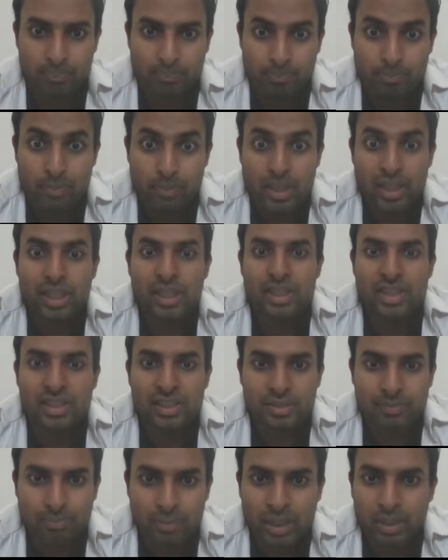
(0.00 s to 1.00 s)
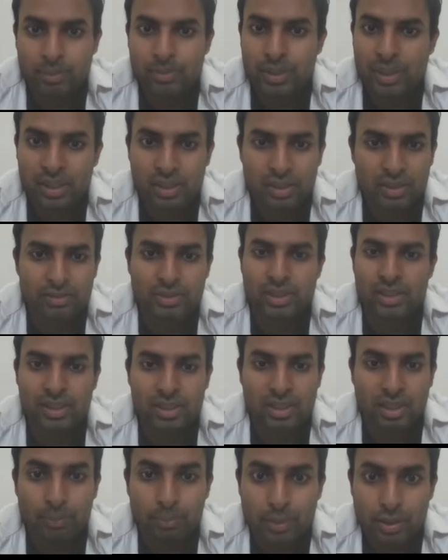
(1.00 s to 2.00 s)
maybe but
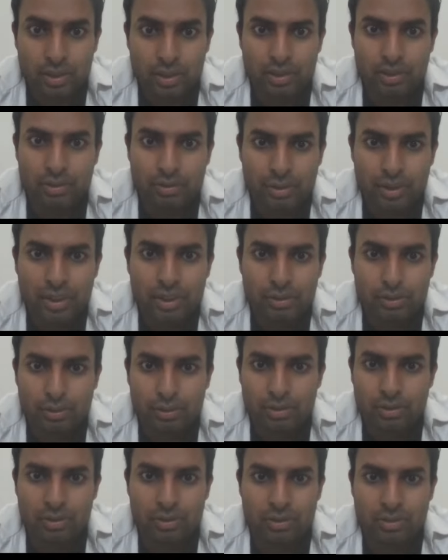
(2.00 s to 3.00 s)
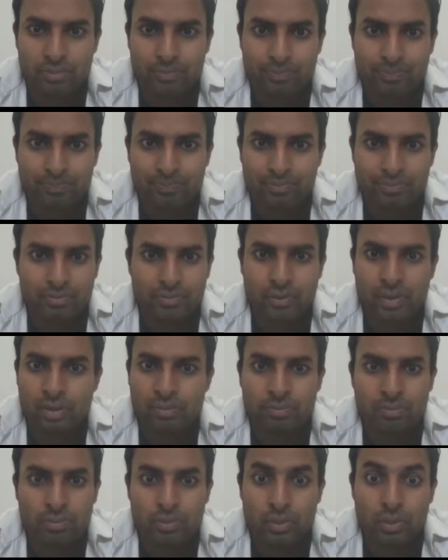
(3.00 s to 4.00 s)
some country or
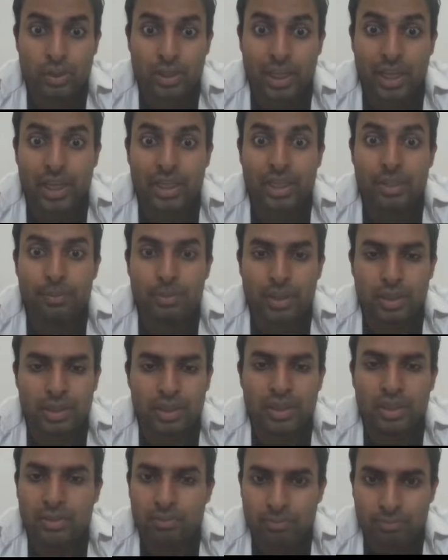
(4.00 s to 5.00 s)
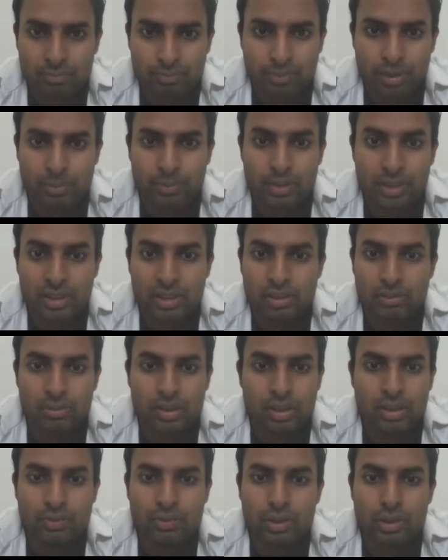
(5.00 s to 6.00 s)
anybody, maybe some
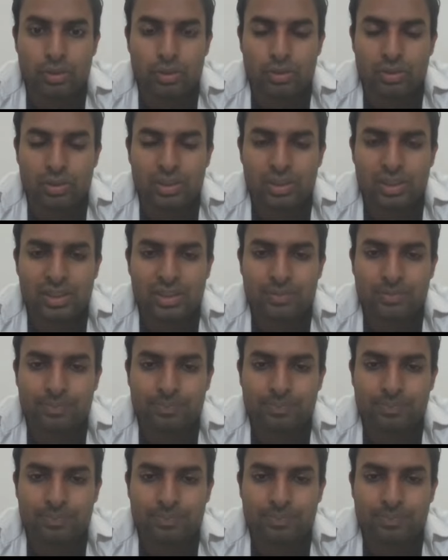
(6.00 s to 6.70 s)
individuals,